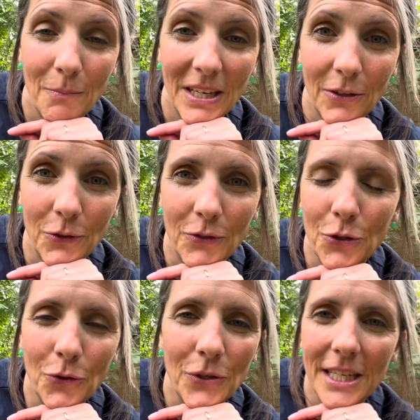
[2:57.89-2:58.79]
because for
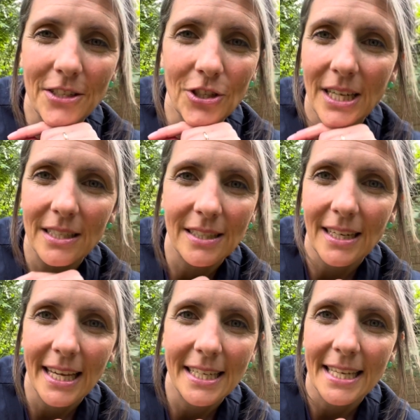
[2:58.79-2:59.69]
2 years she hasn't
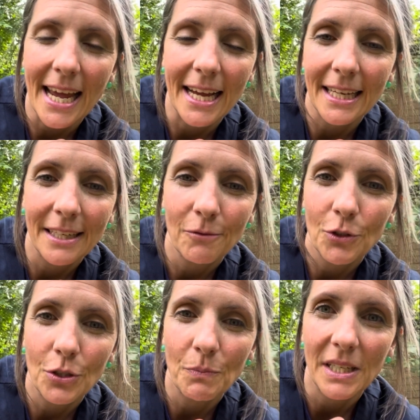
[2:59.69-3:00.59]
laid an egg.
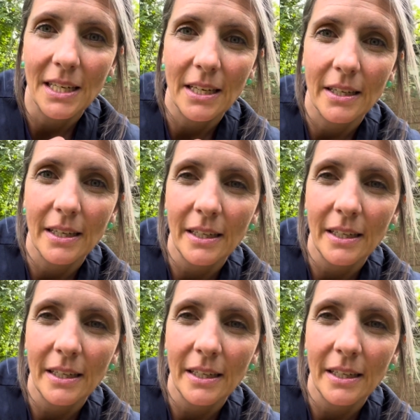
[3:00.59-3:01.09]
She's been in her